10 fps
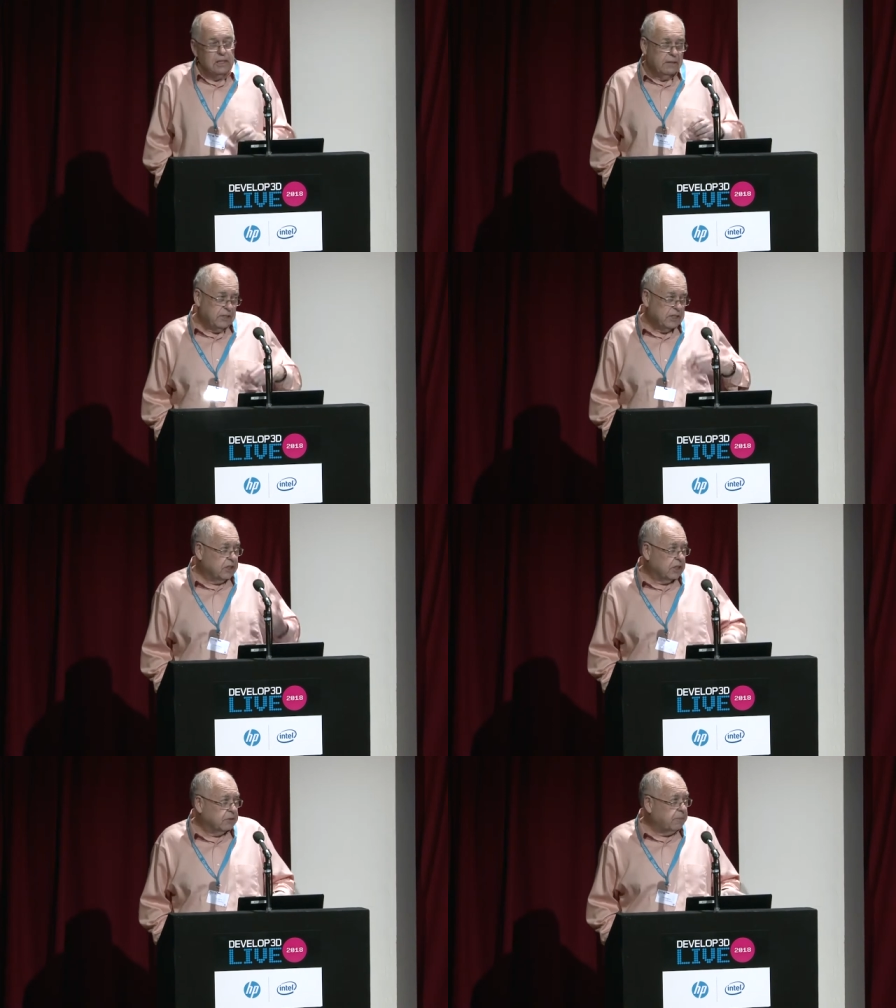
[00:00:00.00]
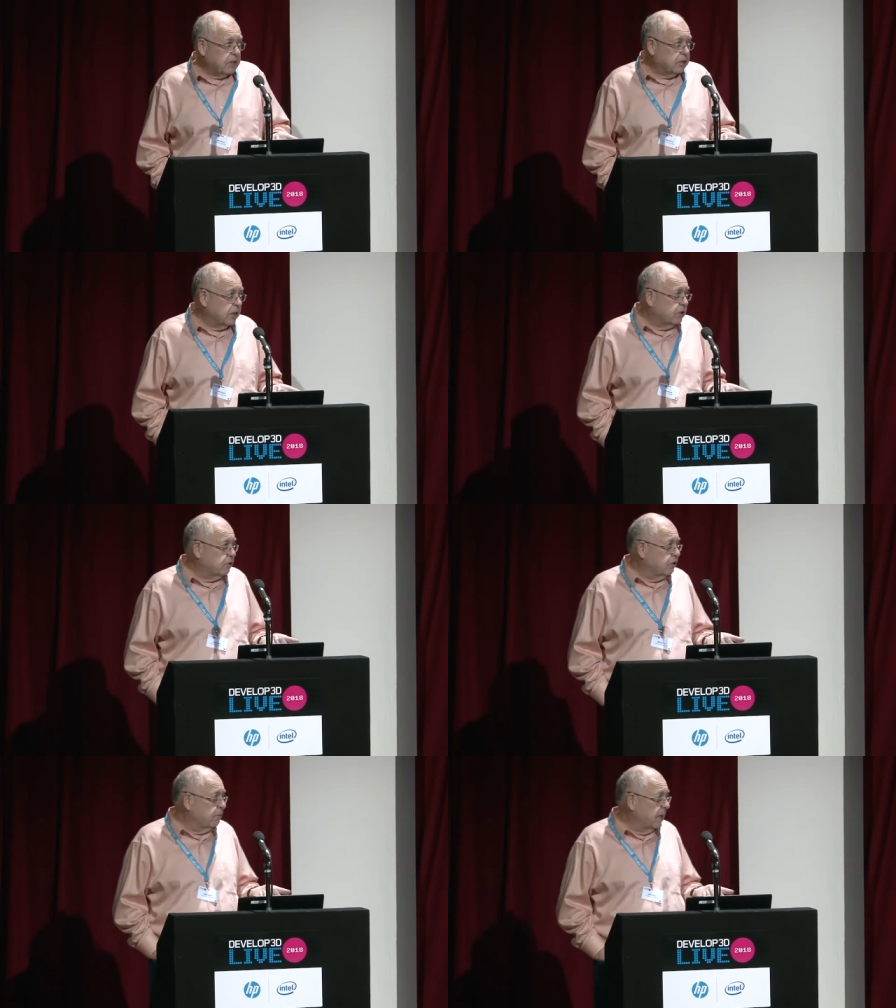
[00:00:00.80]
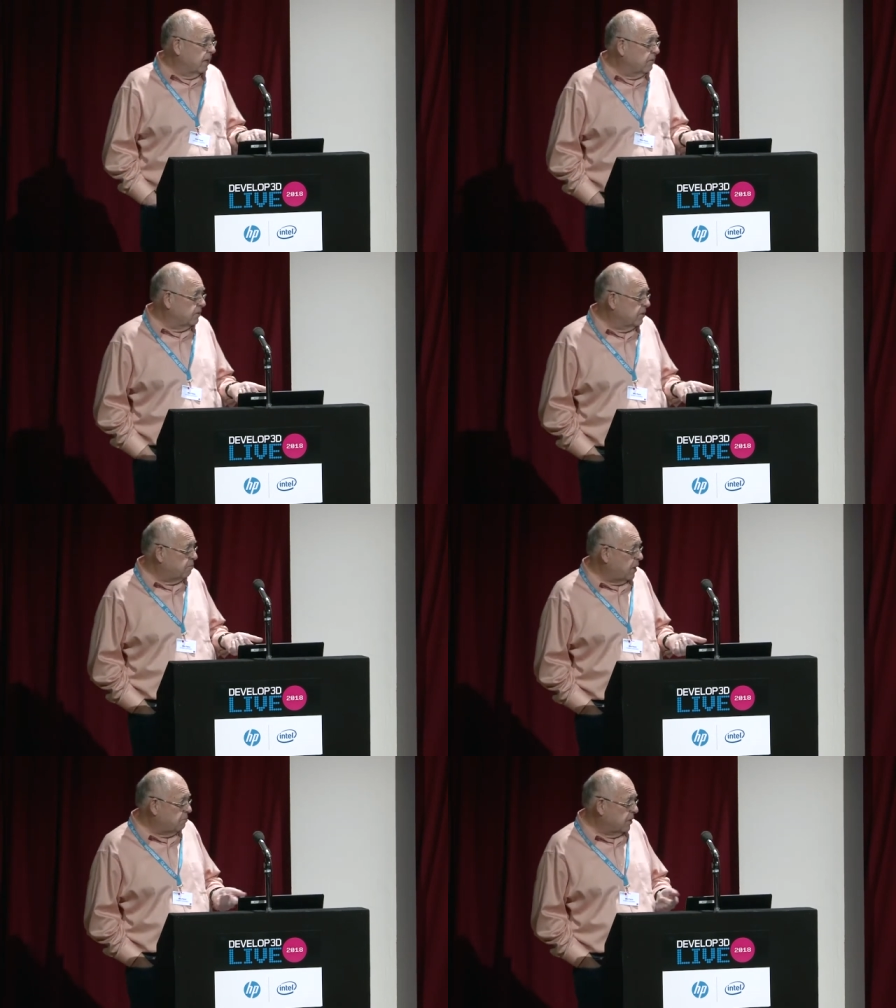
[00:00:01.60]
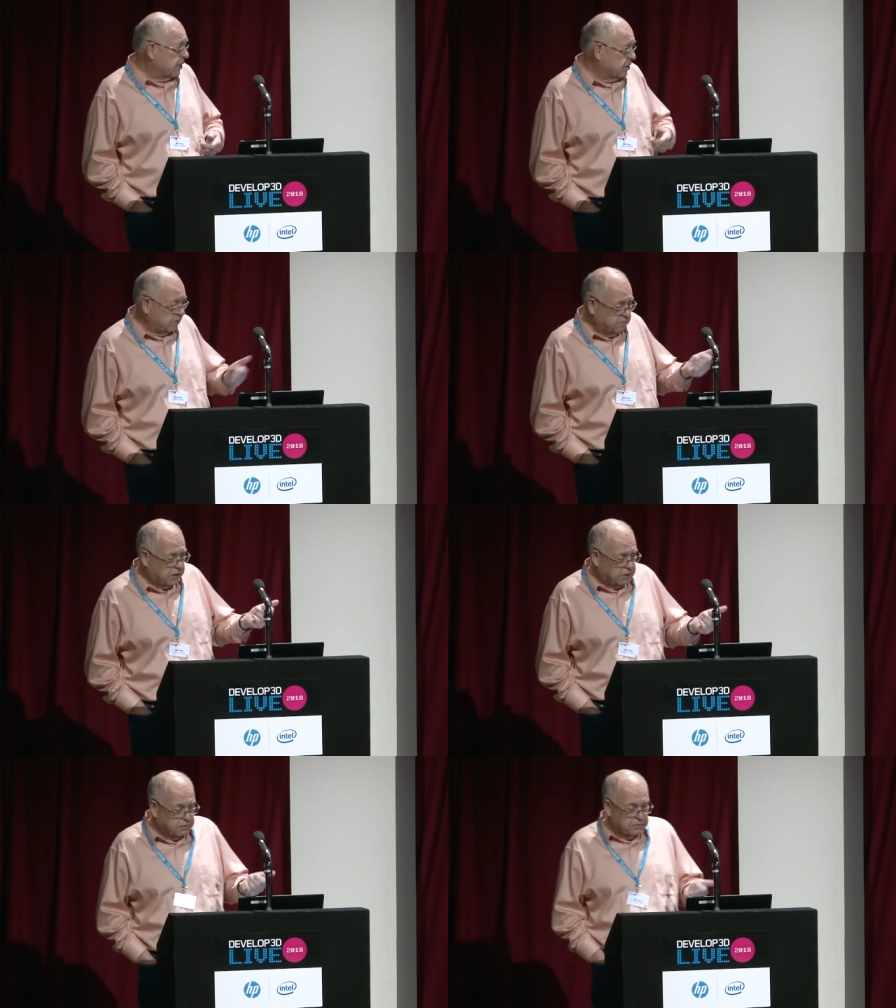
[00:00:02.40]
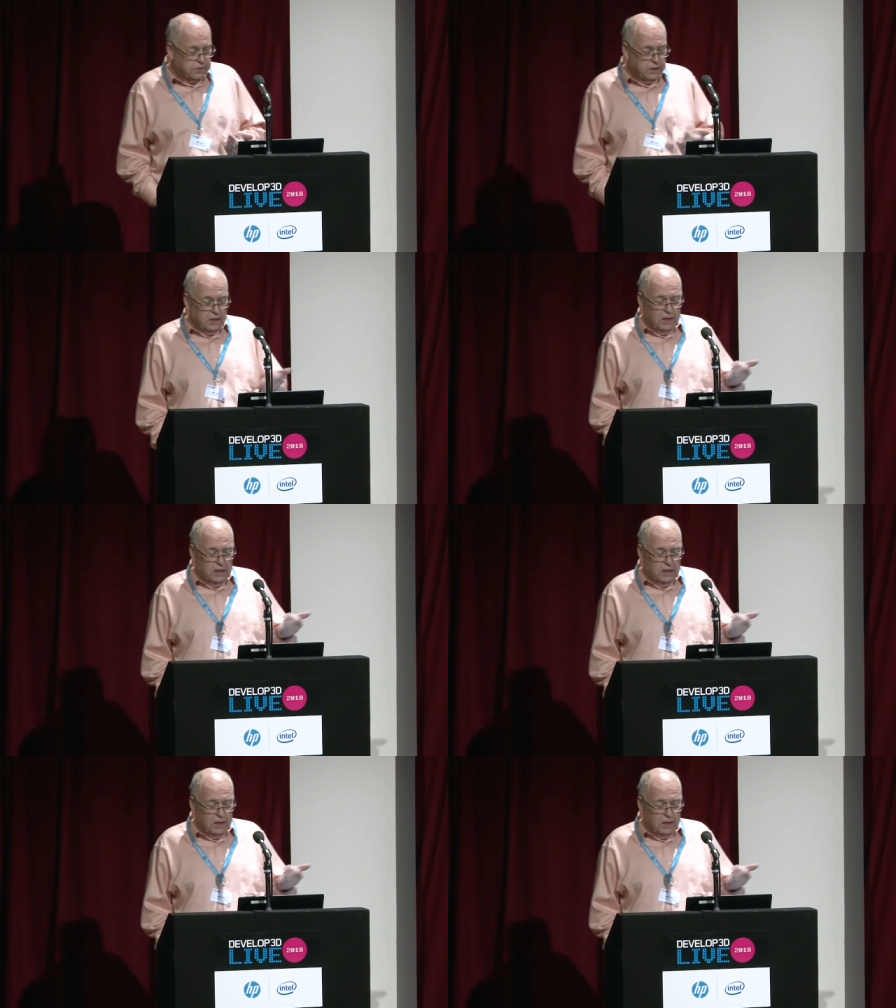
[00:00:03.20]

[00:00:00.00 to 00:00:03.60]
this is especially true whenever the public's involved.